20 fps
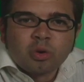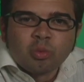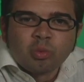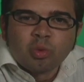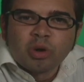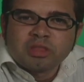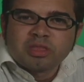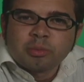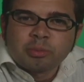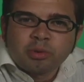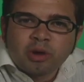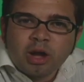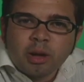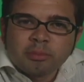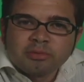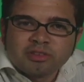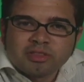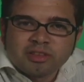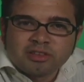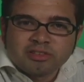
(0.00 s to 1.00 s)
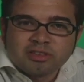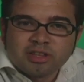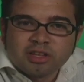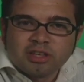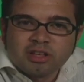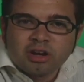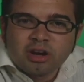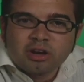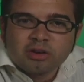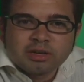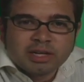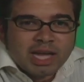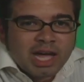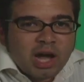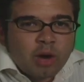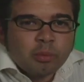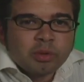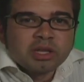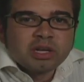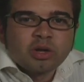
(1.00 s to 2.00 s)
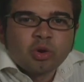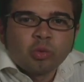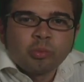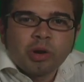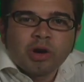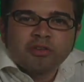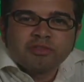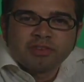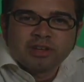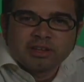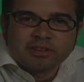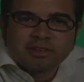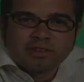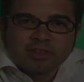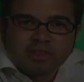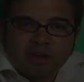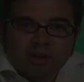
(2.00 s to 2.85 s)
what the problems of the city are and how we can go about fixing